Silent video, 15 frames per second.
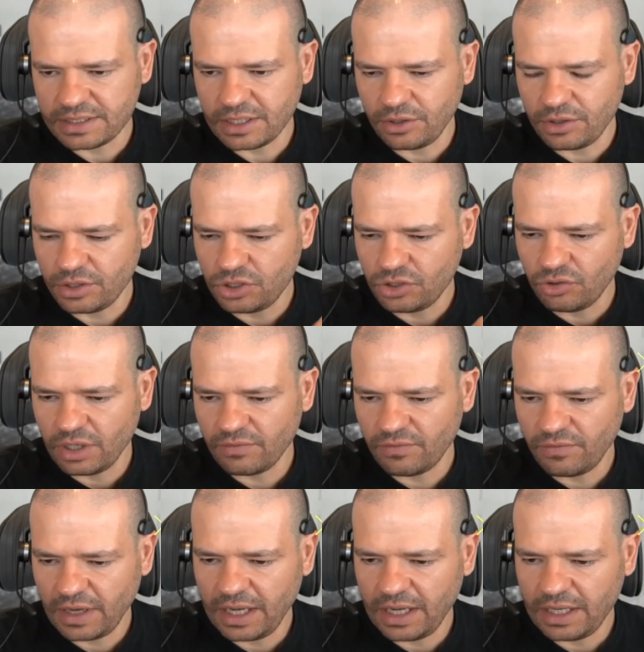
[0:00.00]
So the during
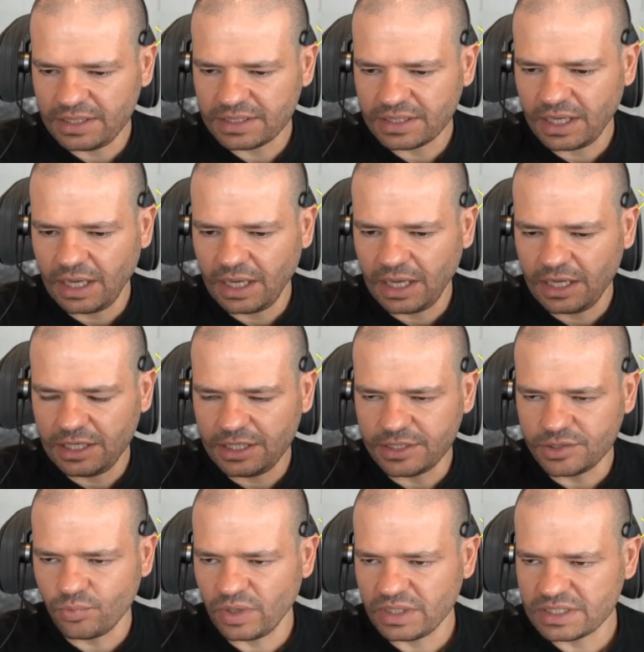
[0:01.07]
phase
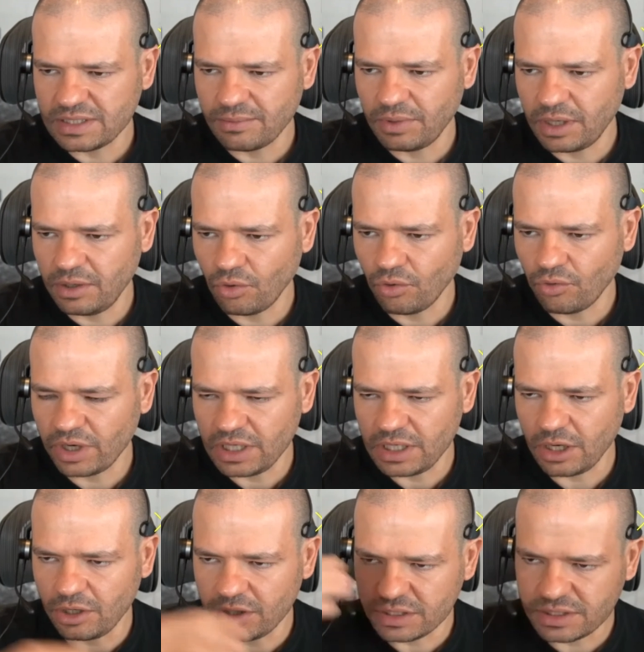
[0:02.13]
is when someone already
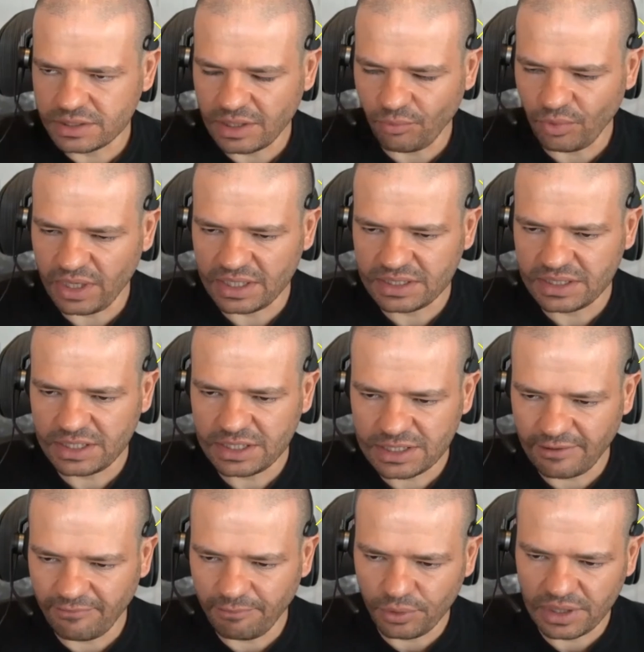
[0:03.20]
knows that we exist,
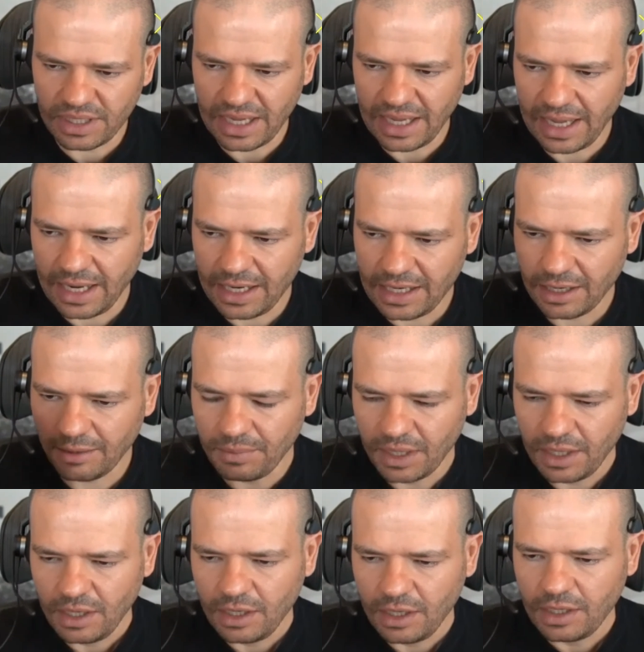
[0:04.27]
they've put their hand up.
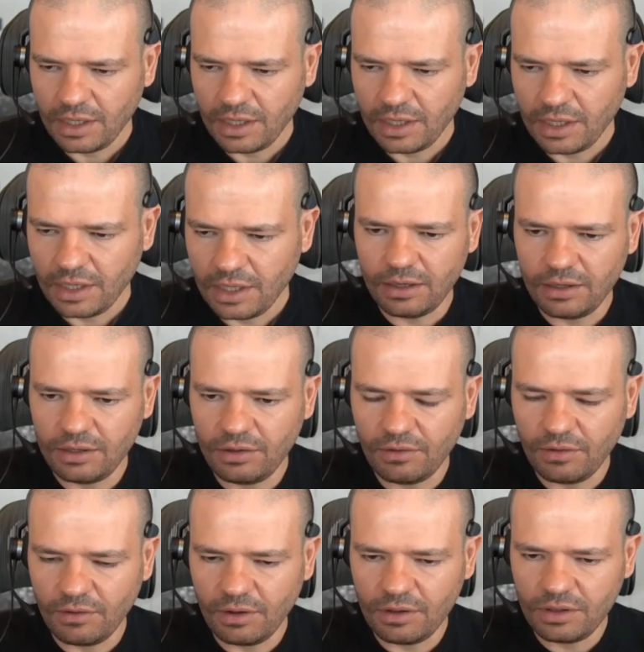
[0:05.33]

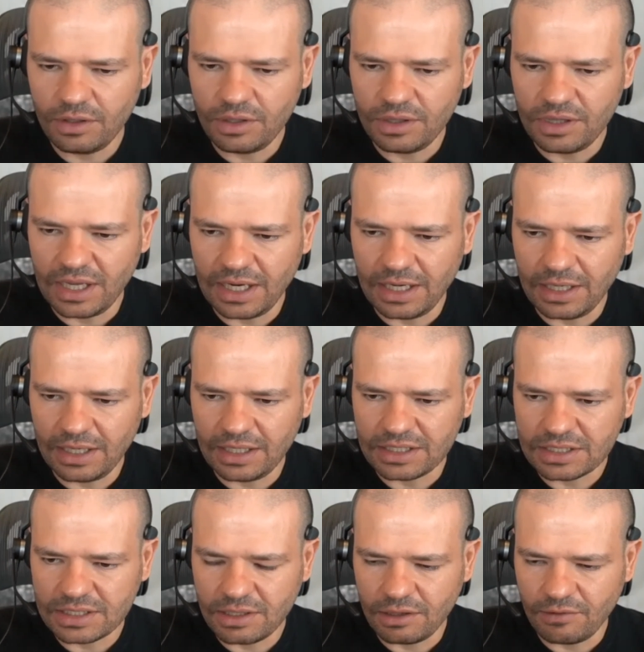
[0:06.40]
Then
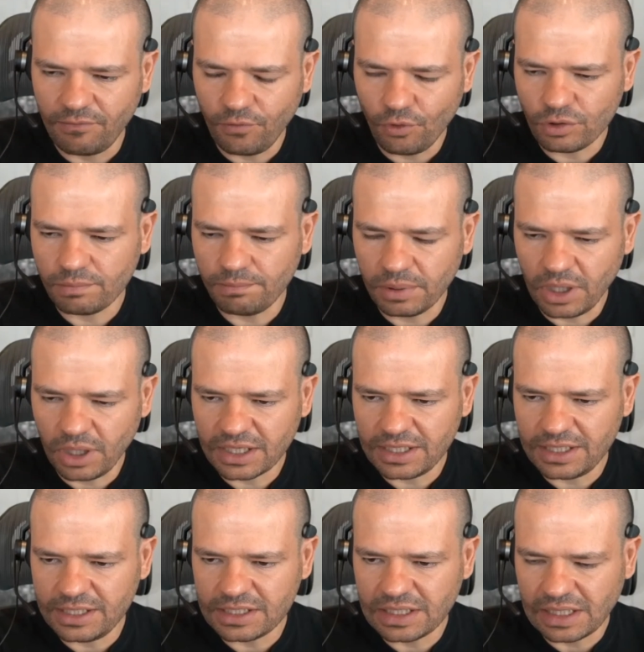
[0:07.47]
it's the fourth block
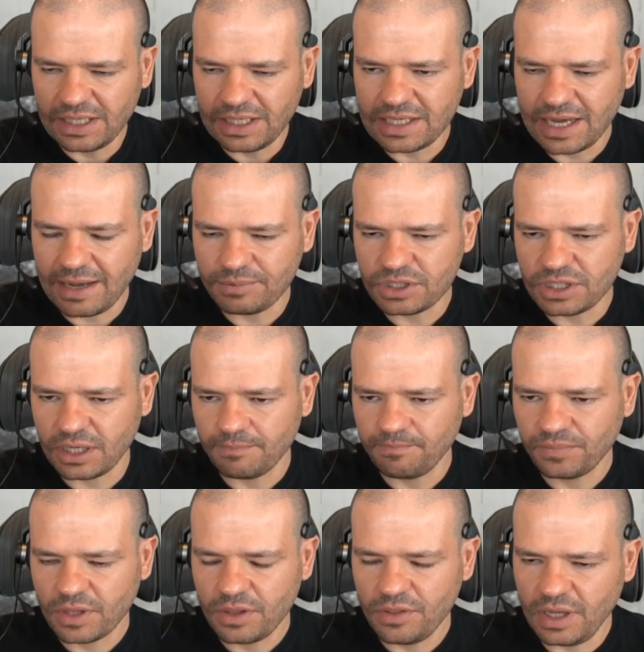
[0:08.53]
is lead capture.
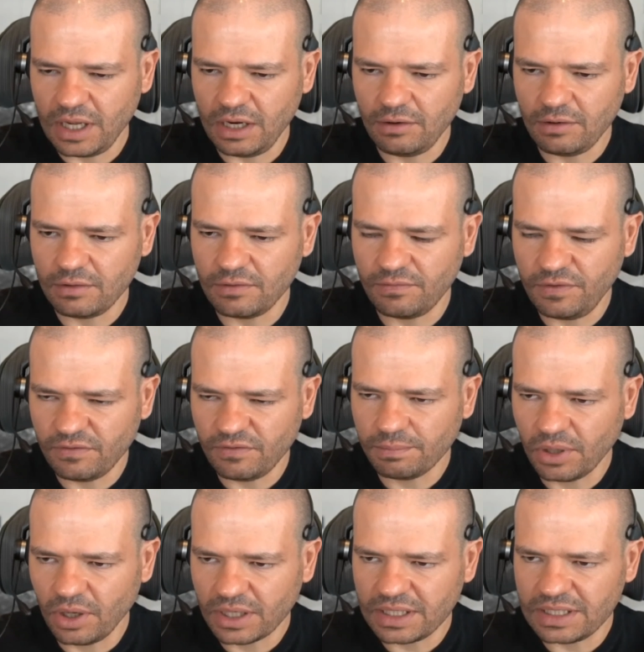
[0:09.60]
Then the fifth
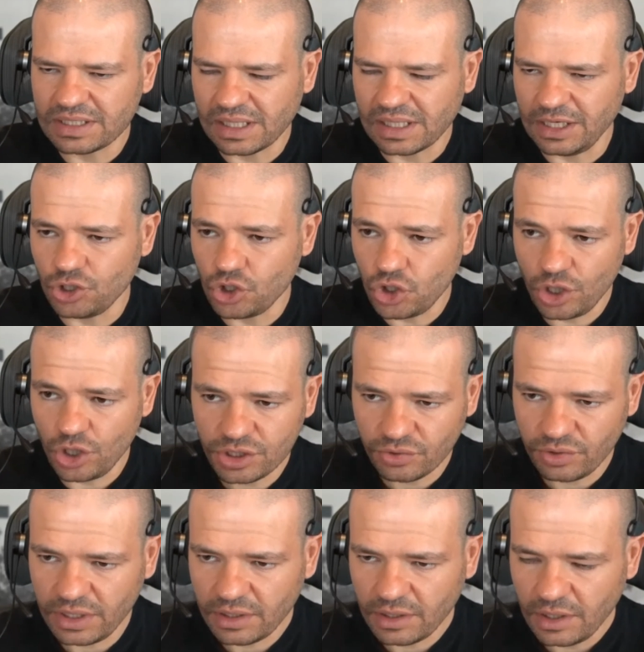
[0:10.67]
block is lead
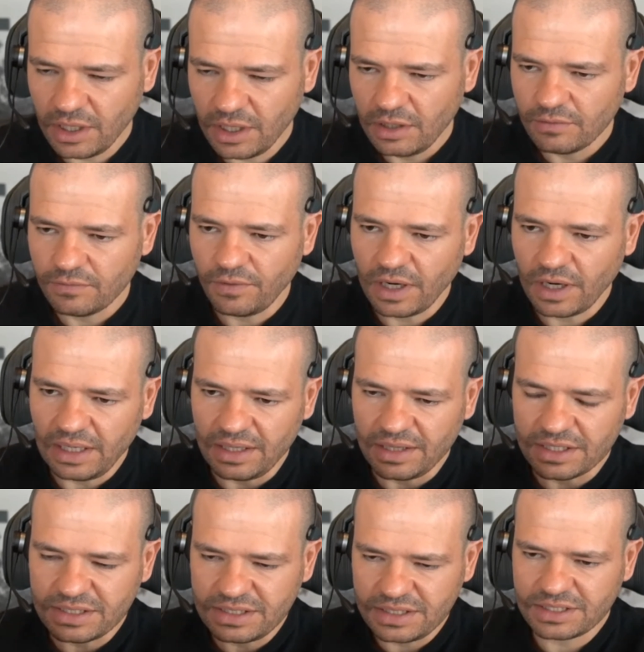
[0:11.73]
nurturing. Finally,
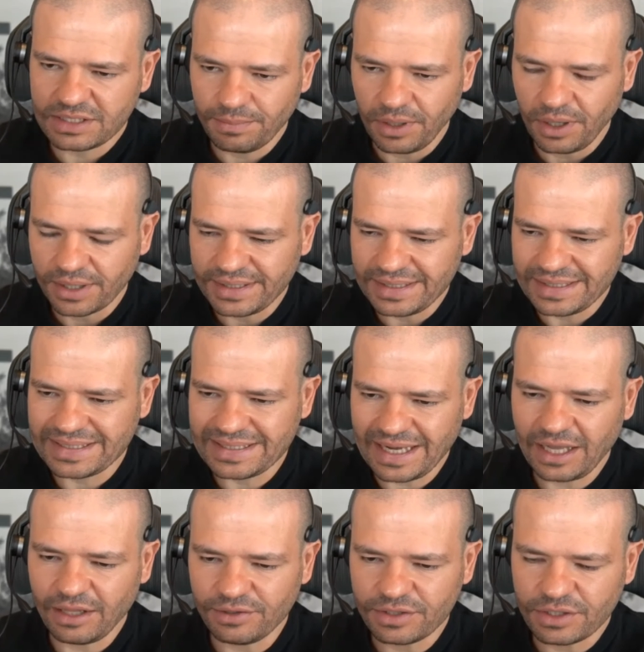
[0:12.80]
the sixth block is
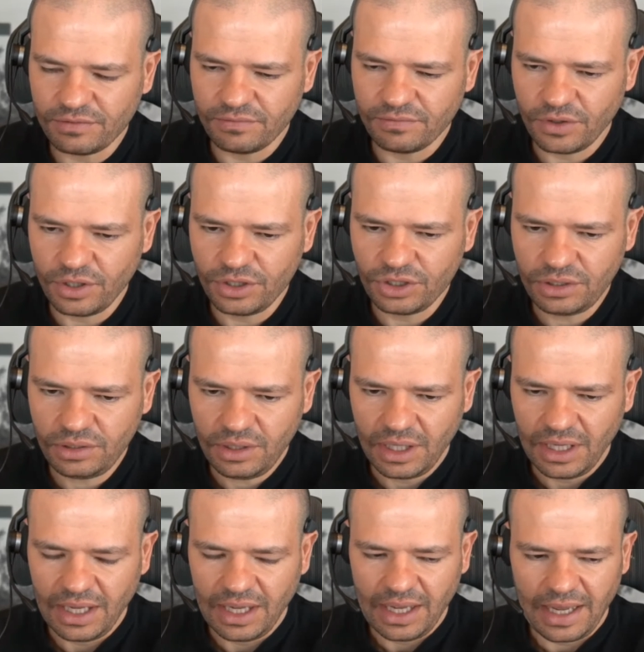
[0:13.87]
sales conversion.
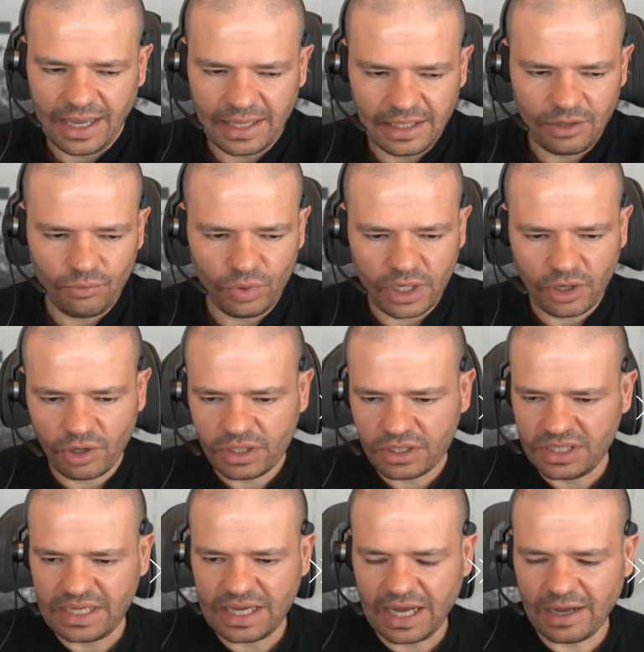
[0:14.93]
And then we go into
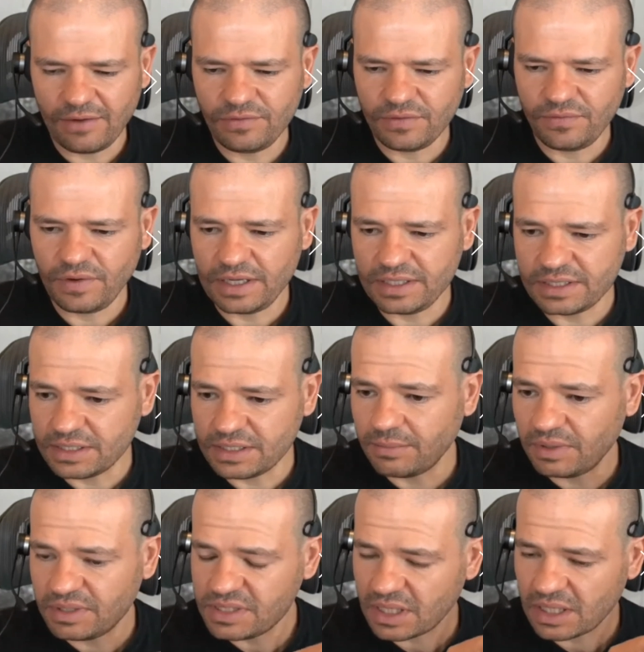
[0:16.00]
the after phase. So
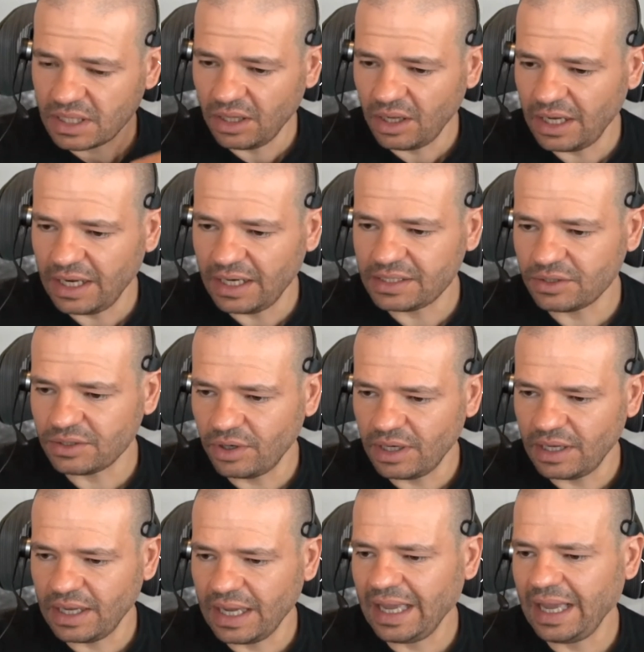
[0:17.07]
someone's a client.
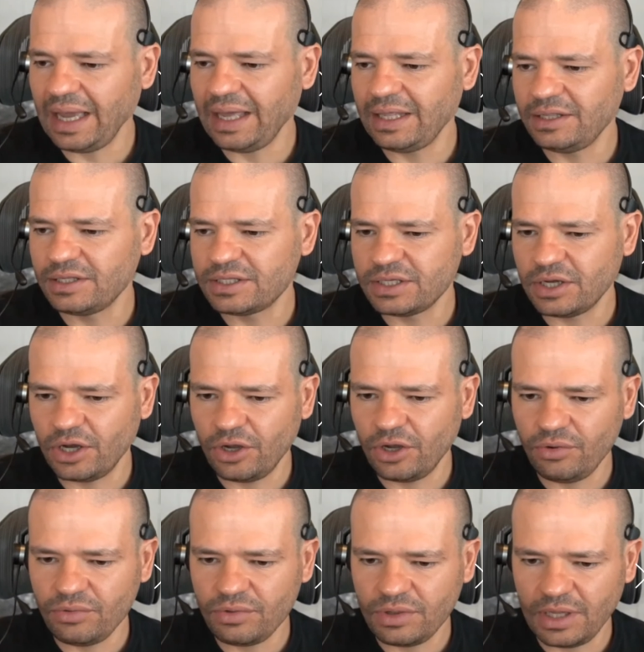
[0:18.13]
And
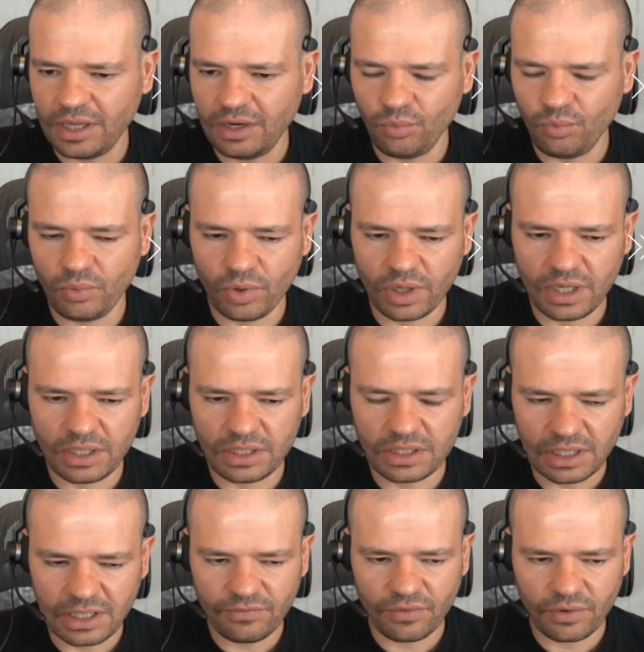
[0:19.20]
so then we want to
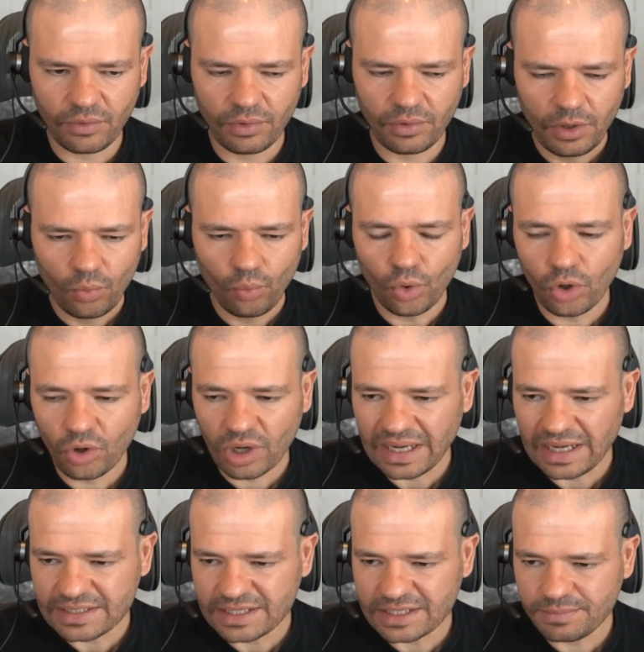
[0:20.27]
deliver a
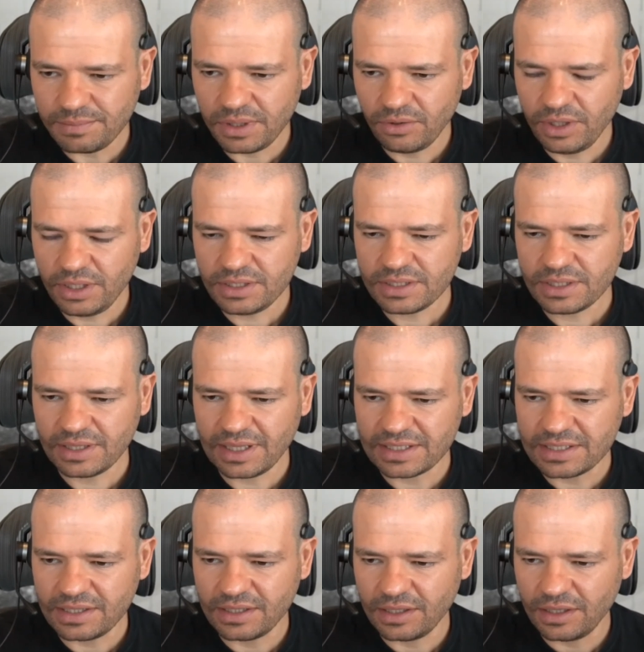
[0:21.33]
world-class experience.
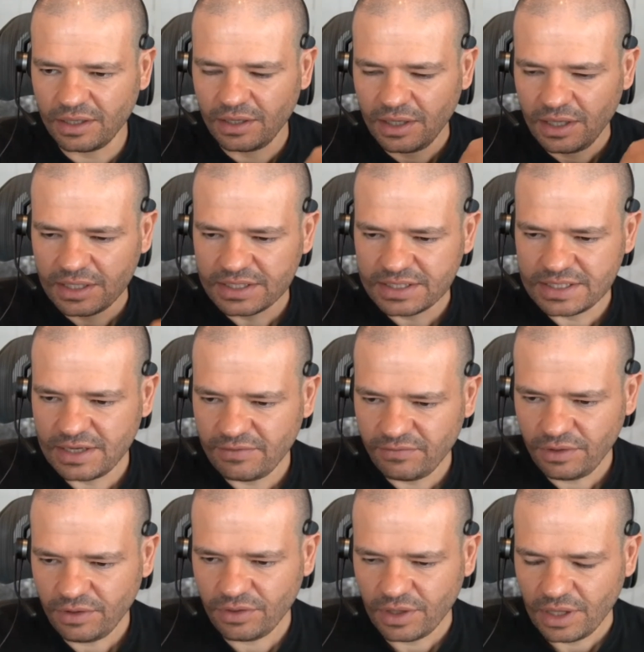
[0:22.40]
That's the seventh.